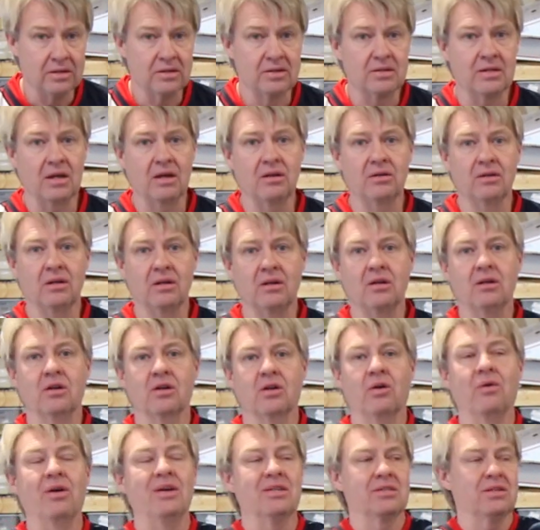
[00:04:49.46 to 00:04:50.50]
sound a little
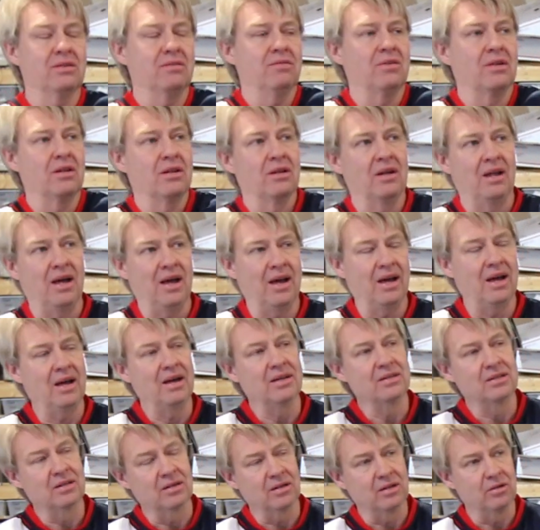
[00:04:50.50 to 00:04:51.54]
aggressive, a little
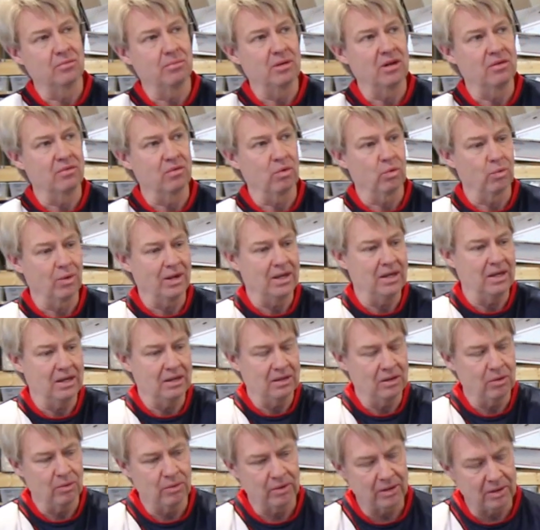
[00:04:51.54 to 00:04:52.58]
hot, a little bit of a
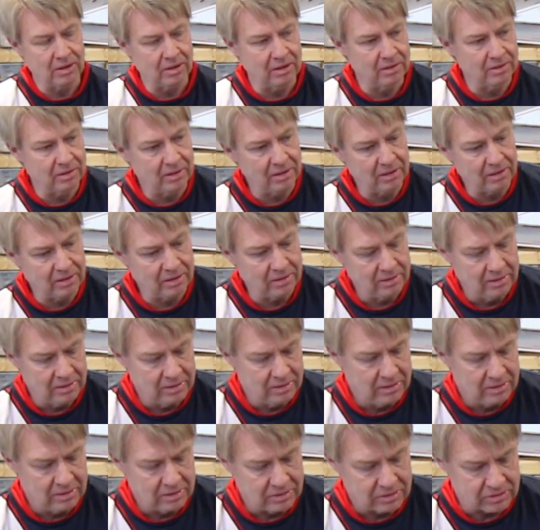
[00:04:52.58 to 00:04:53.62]
ringing going on there.
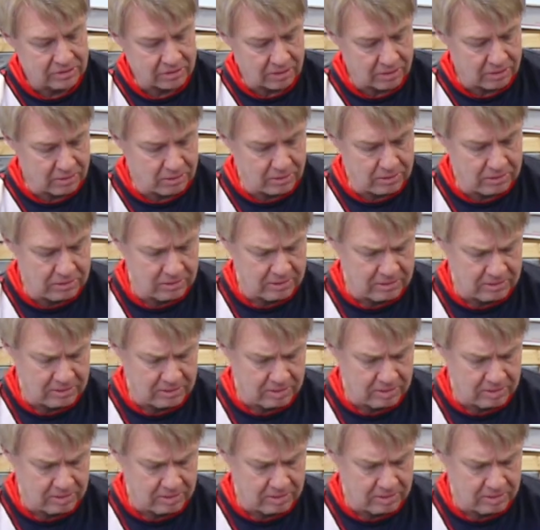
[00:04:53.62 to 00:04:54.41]
So